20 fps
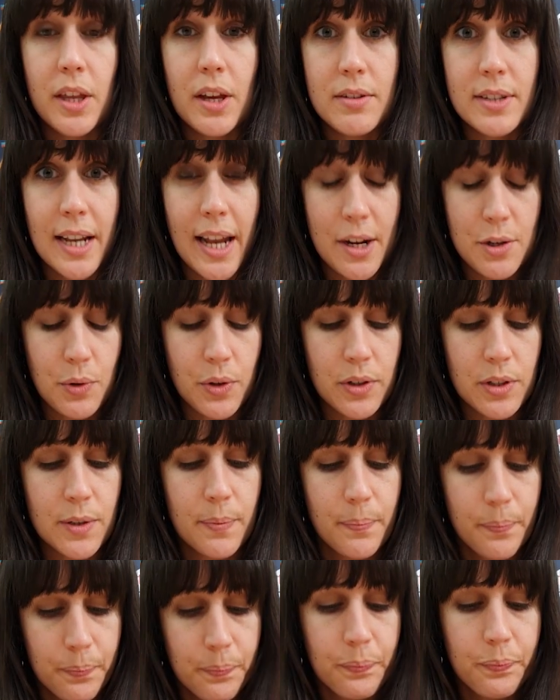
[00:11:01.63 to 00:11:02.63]
electrons.
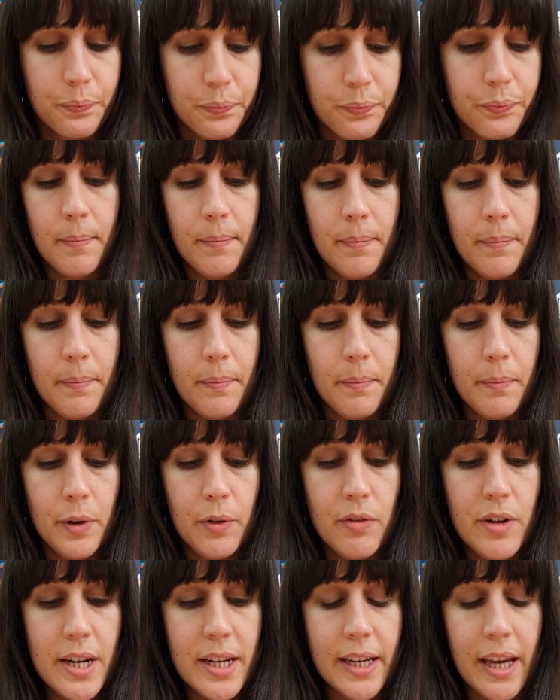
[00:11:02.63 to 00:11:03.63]
Be
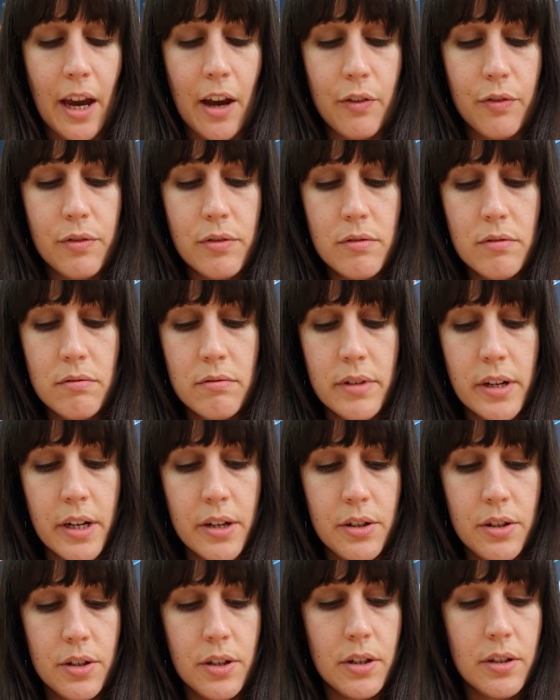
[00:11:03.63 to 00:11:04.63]
really careful
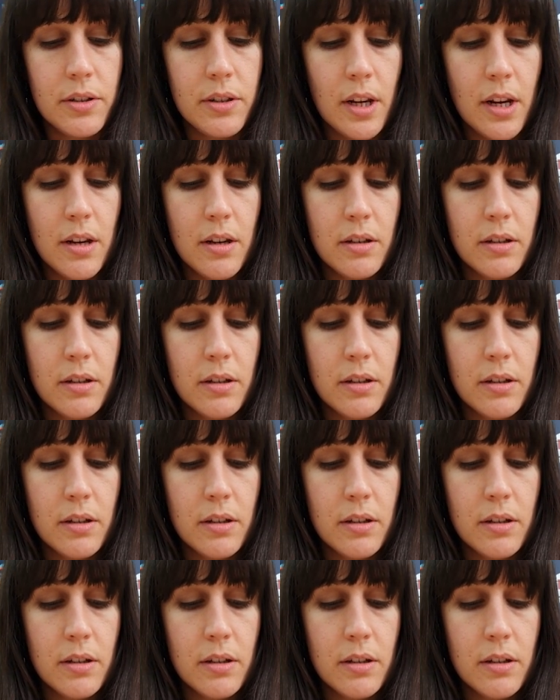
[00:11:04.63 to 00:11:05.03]
as you do so,